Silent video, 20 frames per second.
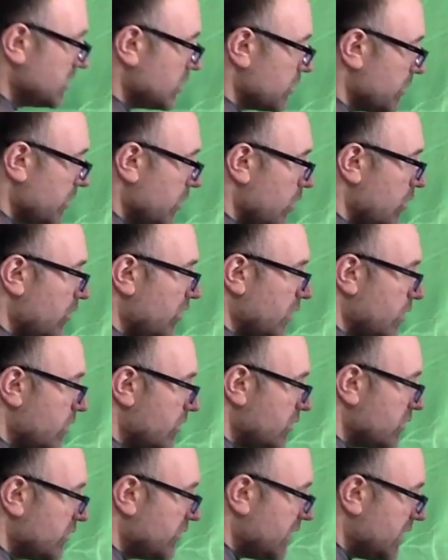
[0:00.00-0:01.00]
they're both
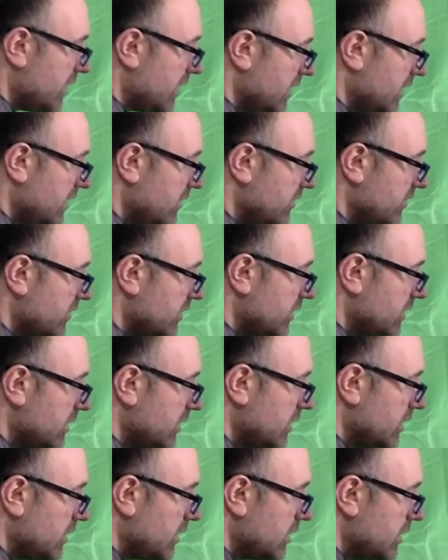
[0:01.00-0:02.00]
over 5.
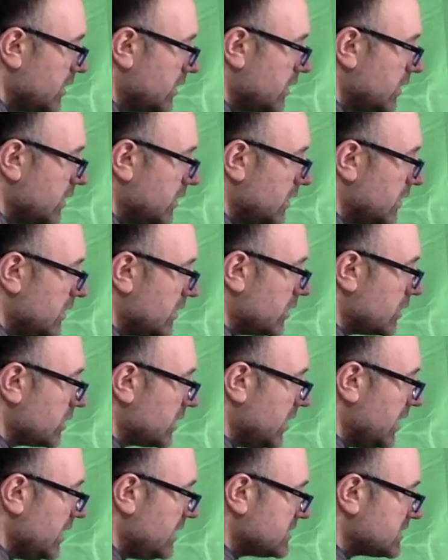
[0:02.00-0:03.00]

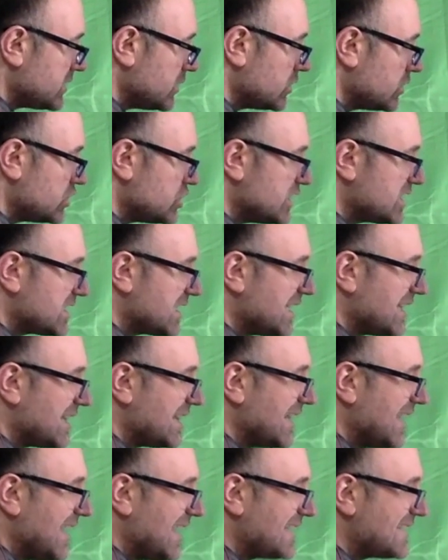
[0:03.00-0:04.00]
Okay, so just
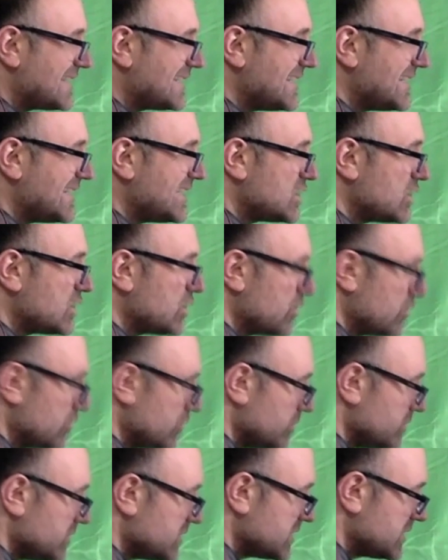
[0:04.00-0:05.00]
collect the
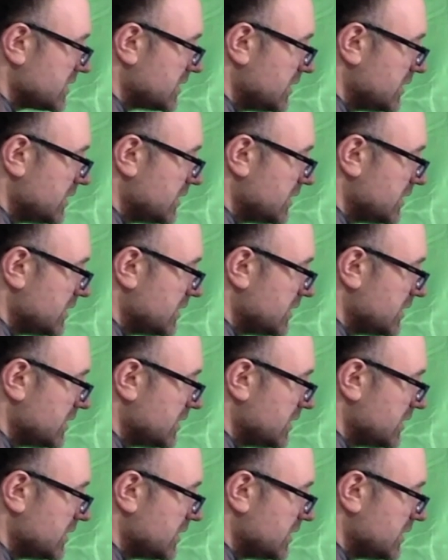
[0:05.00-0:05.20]
terms.